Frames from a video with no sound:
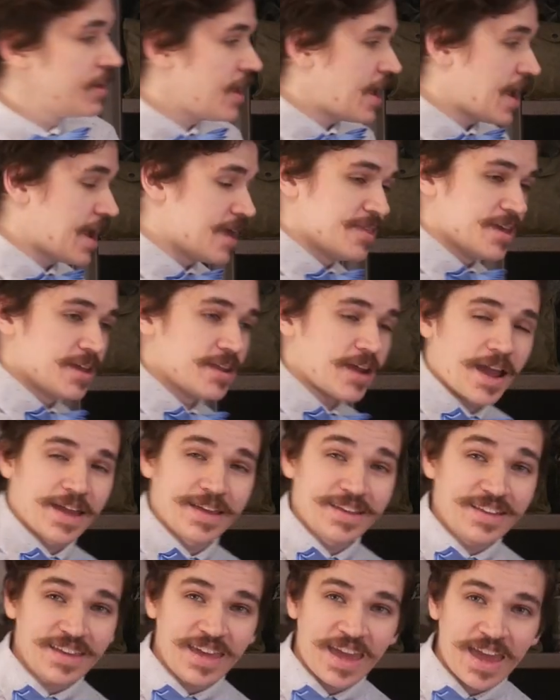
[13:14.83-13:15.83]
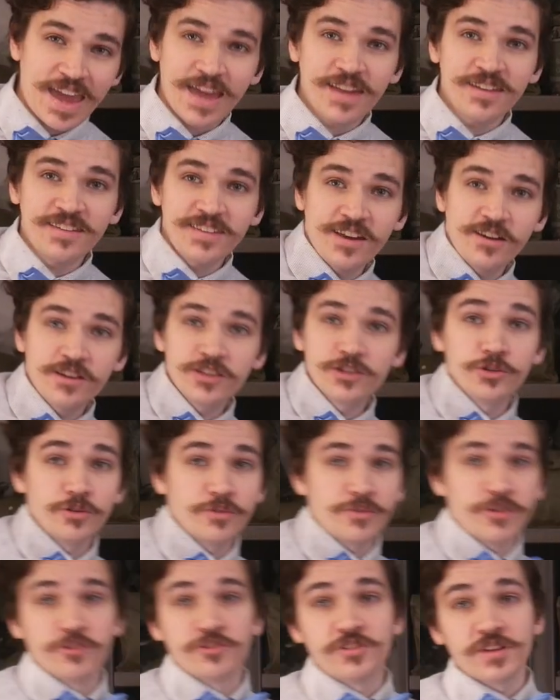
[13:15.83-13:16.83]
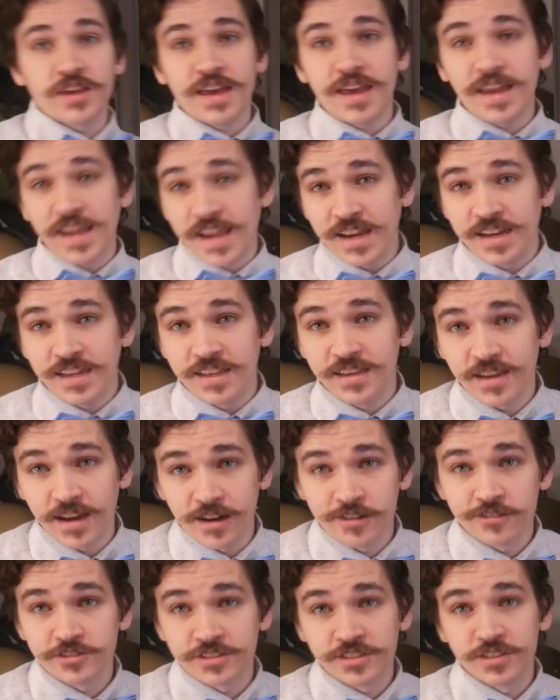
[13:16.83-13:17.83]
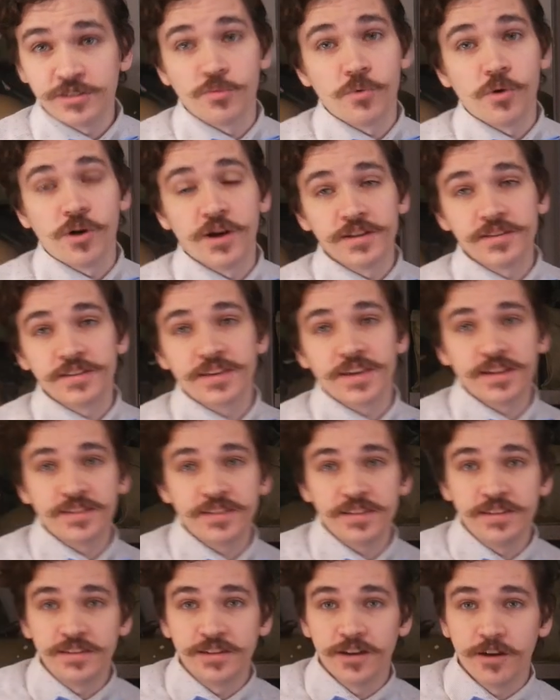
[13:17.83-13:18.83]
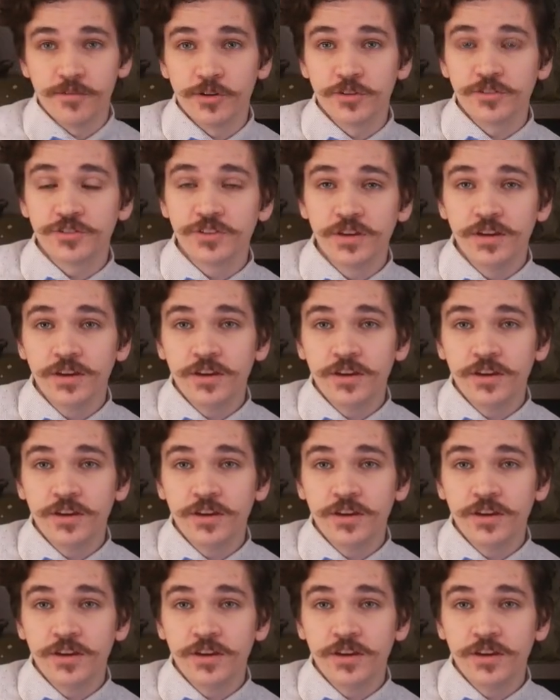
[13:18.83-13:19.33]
And then I can't tell you if there's any LC1 canteen covers